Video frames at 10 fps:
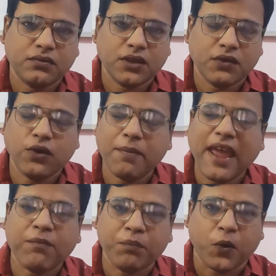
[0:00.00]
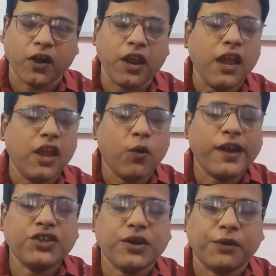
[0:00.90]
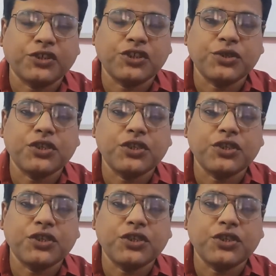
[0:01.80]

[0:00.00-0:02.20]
Remember, question number 2